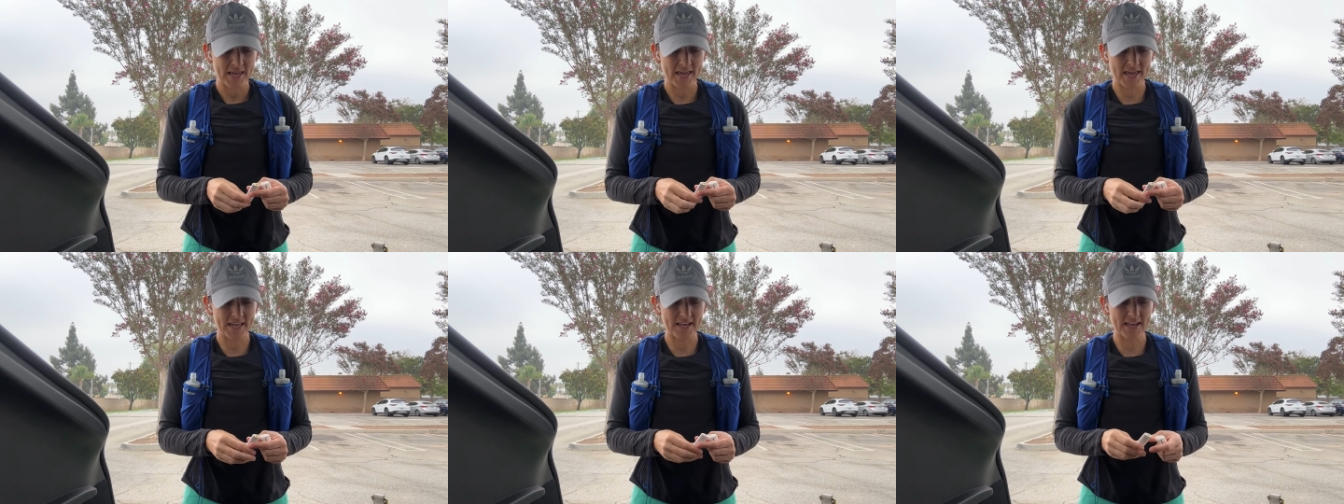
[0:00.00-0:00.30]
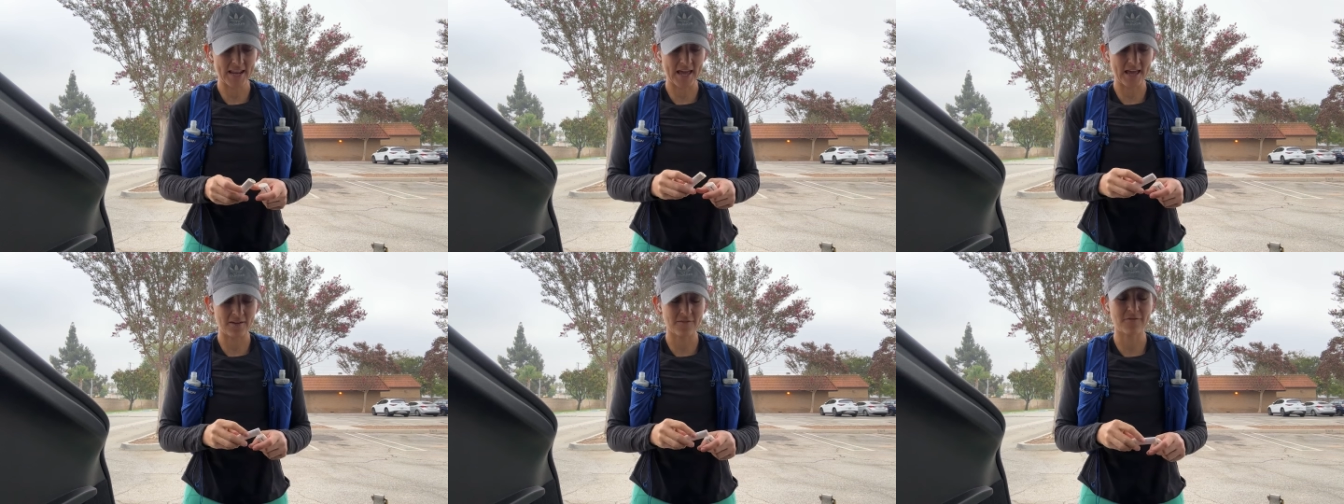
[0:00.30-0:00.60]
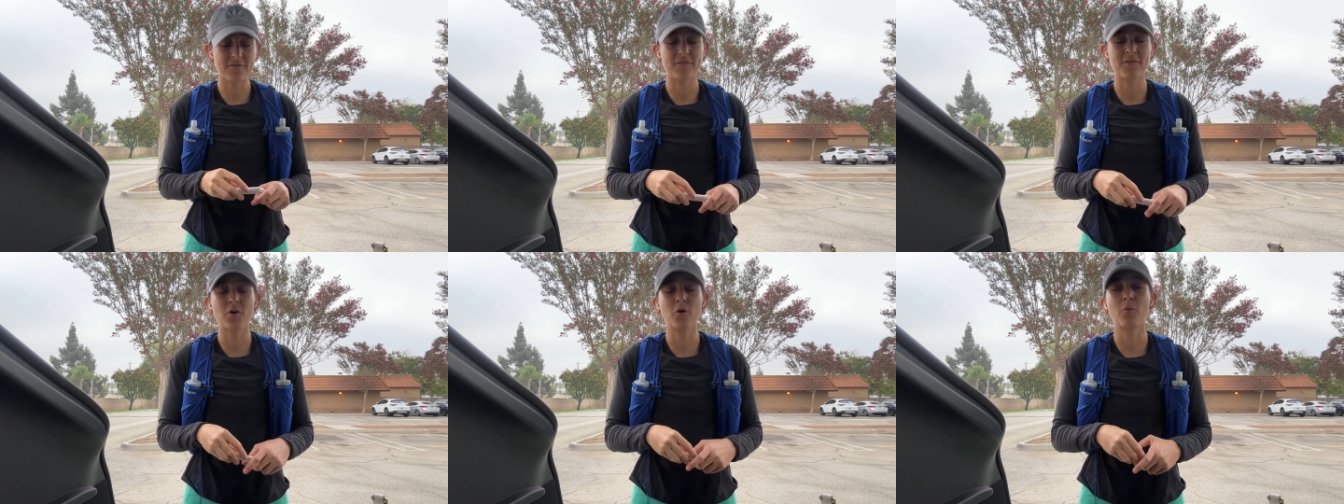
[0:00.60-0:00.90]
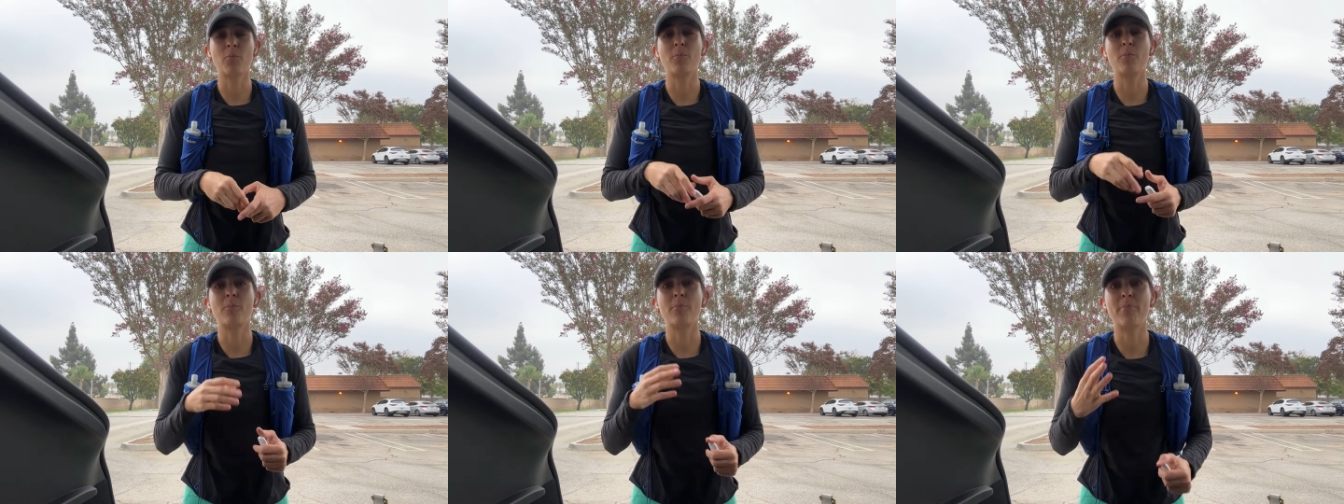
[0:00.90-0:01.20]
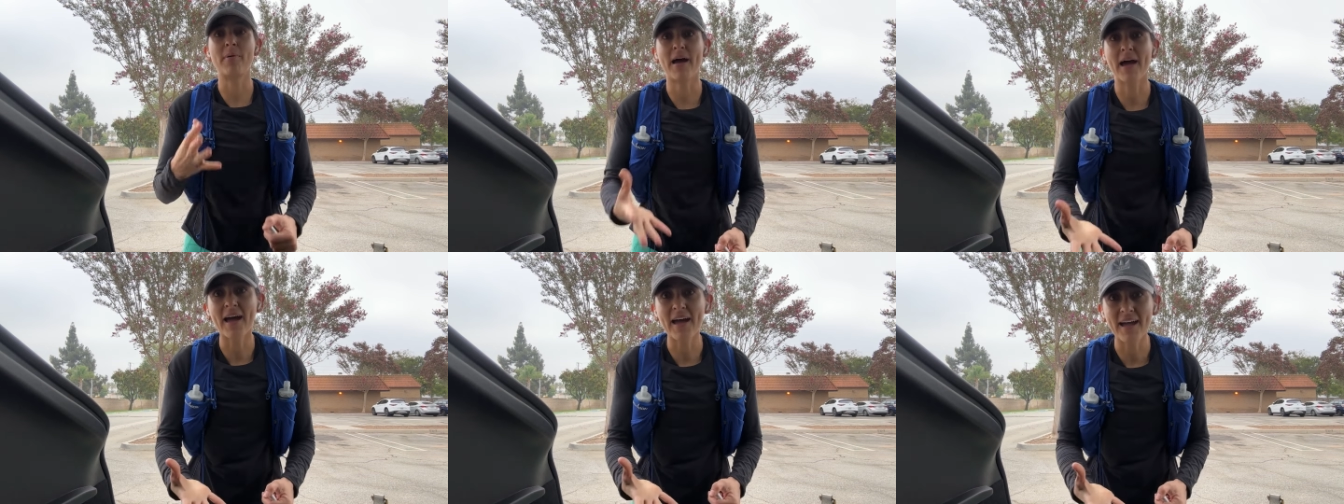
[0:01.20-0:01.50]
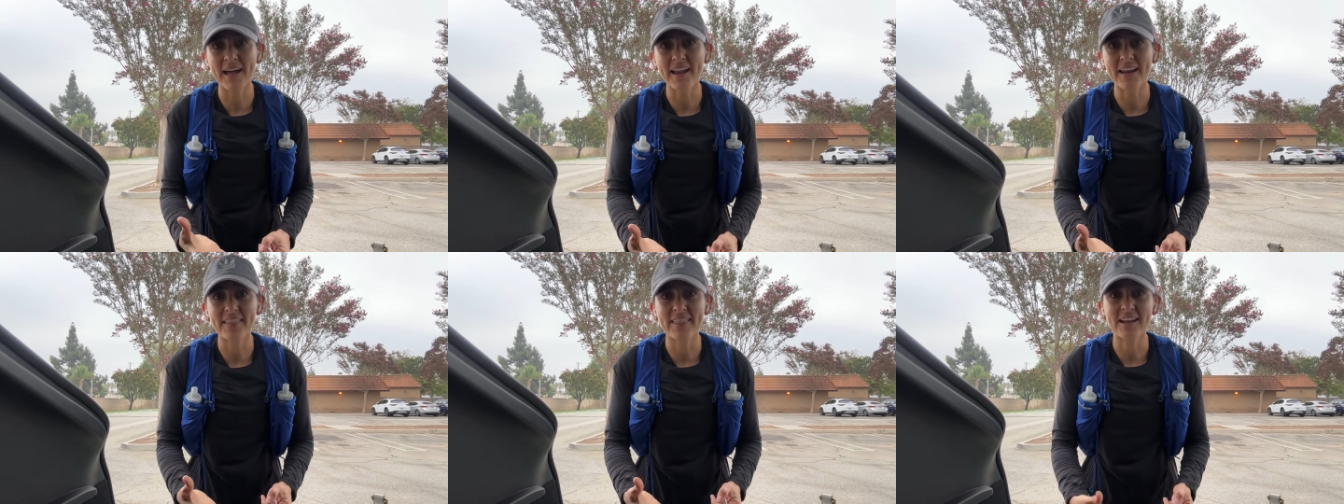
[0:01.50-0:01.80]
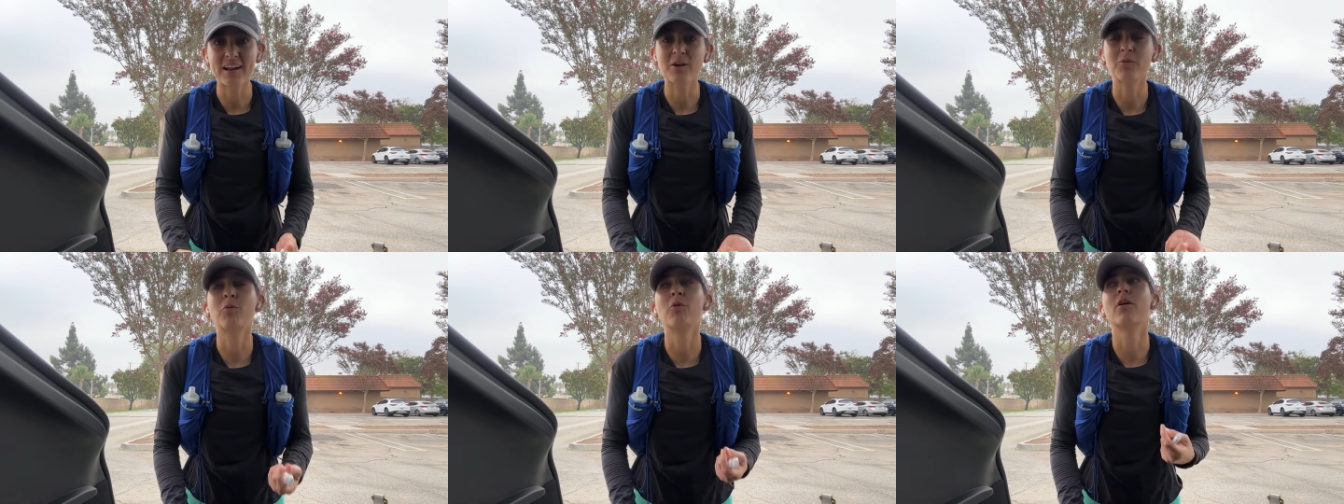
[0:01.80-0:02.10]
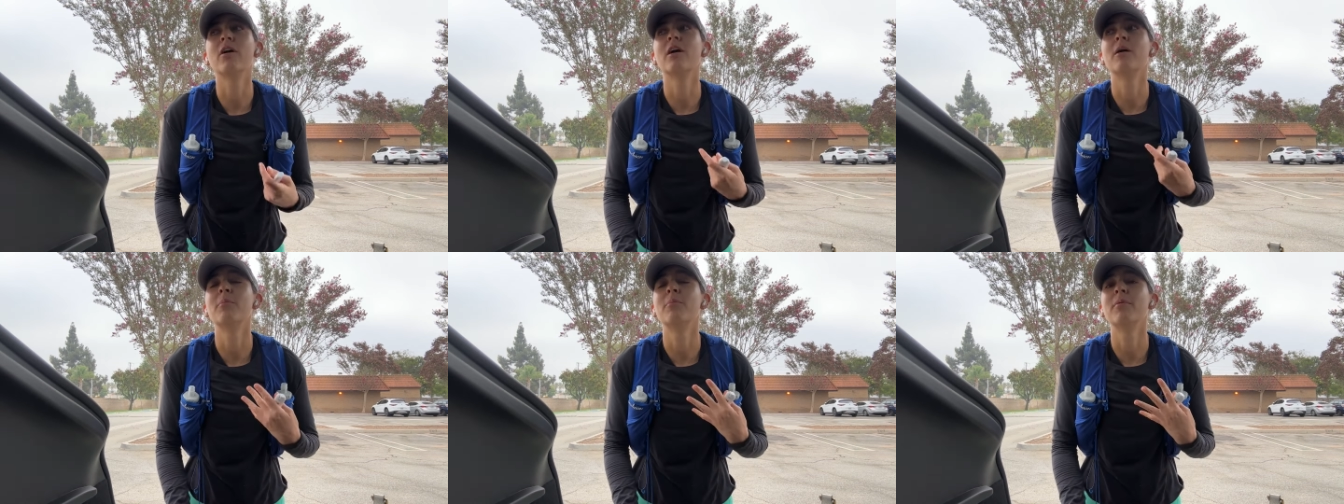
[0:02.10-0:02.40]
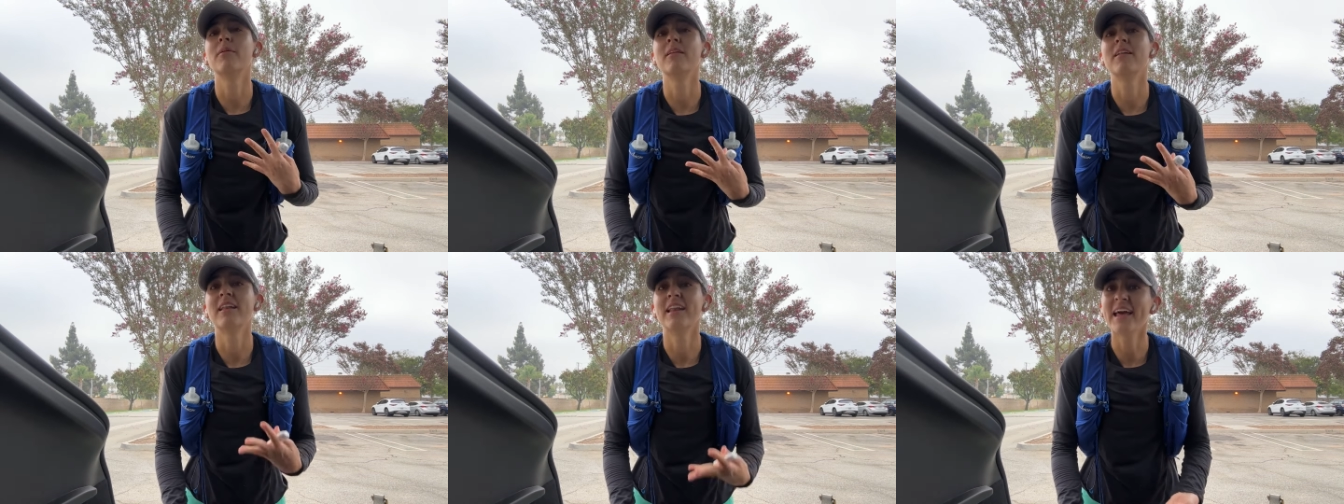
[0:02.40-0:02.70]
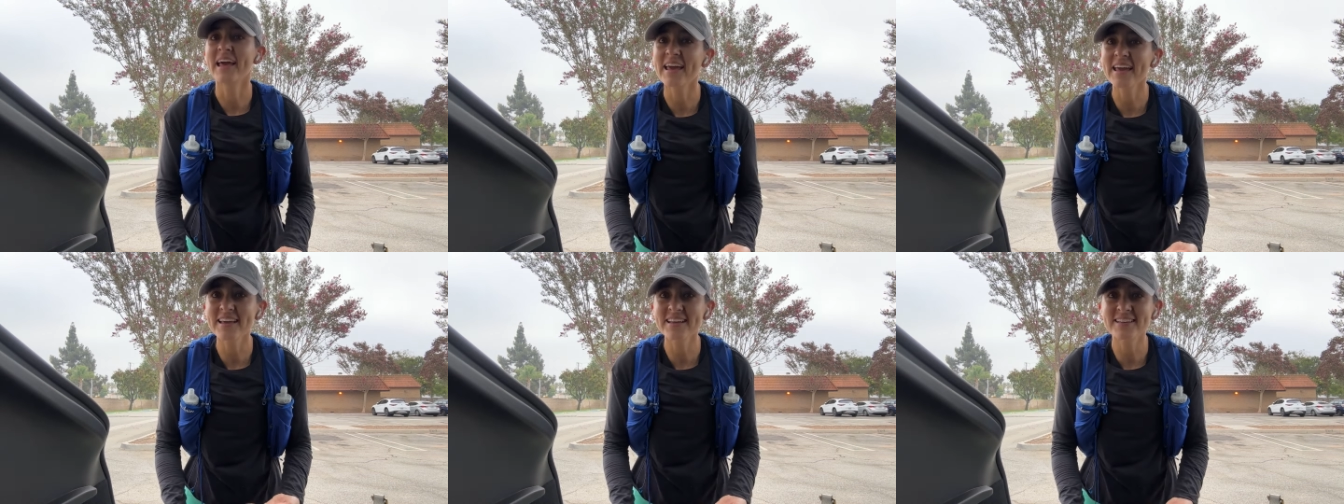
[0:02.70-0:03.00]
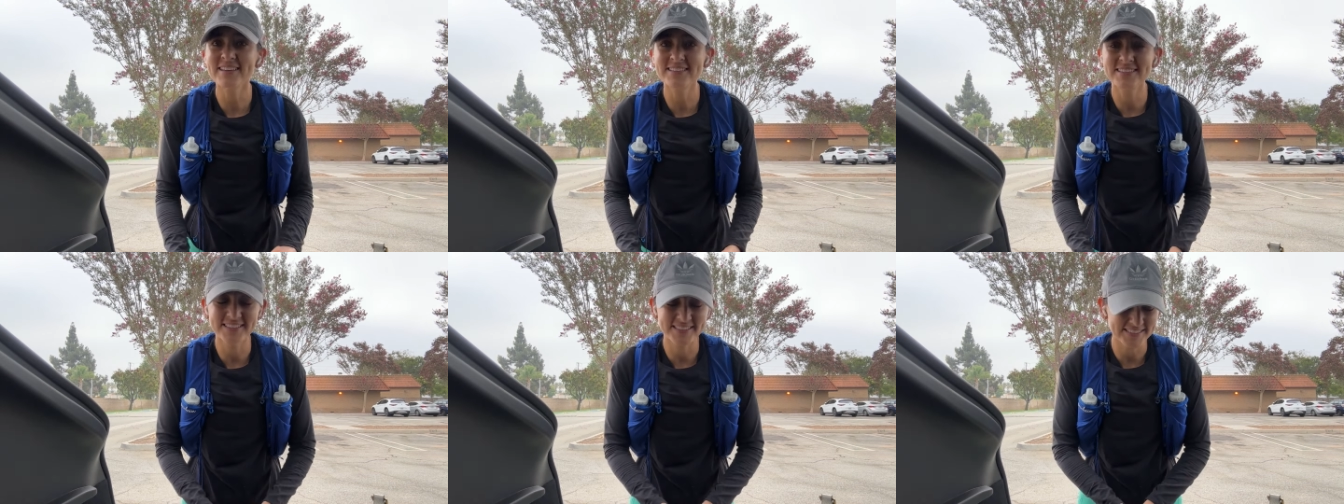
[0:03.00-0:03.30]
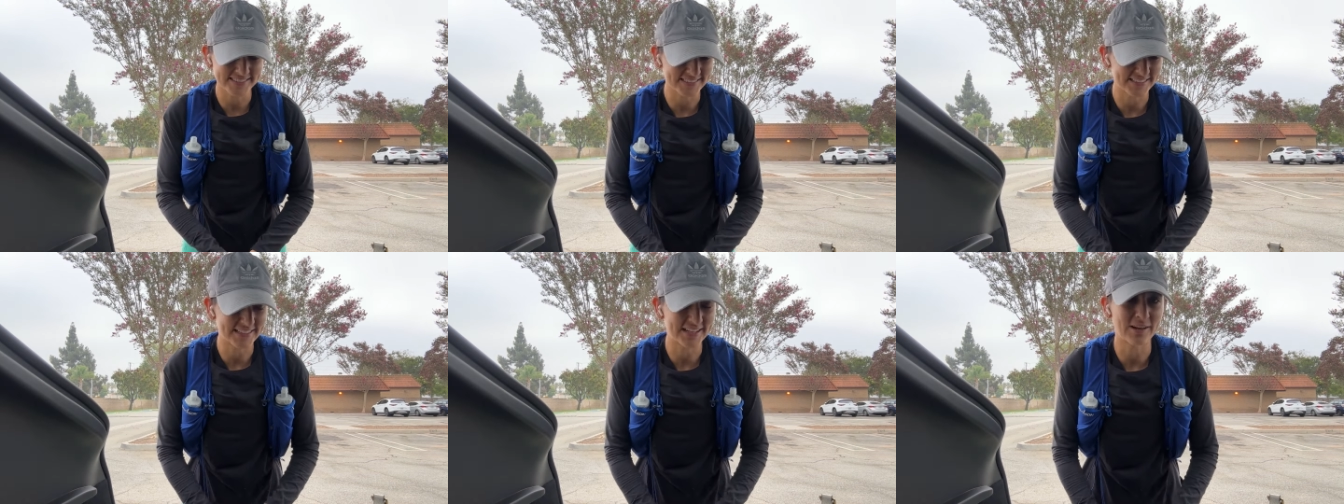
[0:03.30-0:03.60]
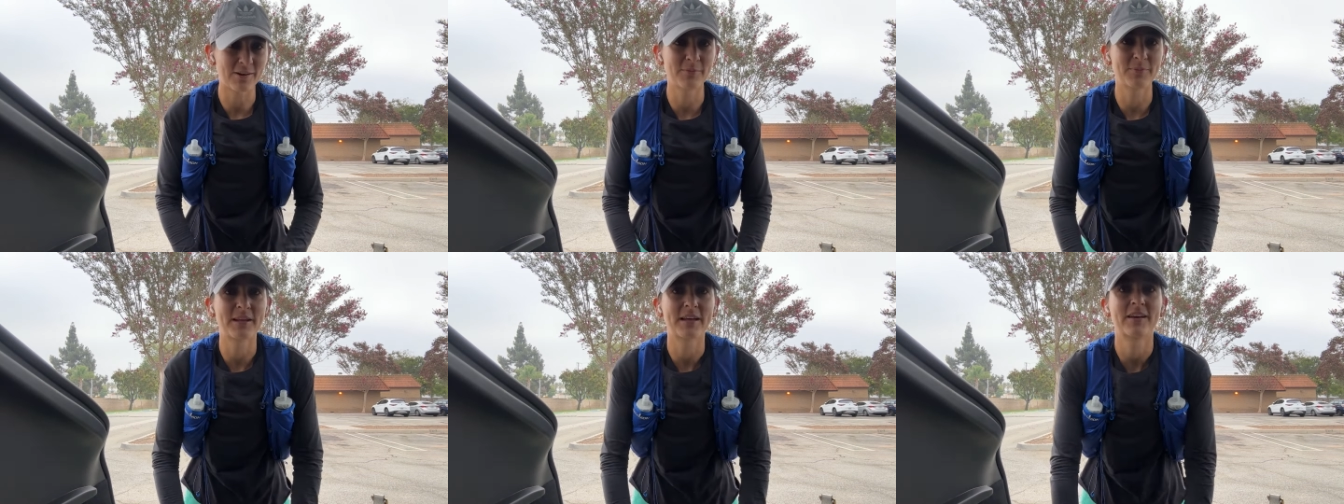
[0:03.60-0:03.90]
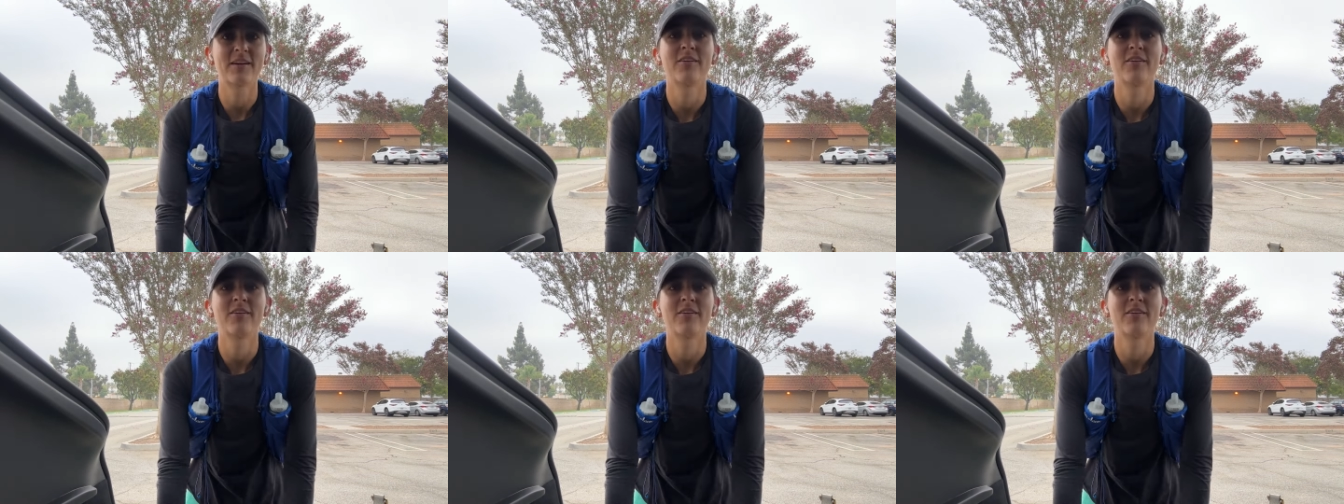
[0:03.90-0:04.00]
And I feel bad that I woke up late because now I'm like,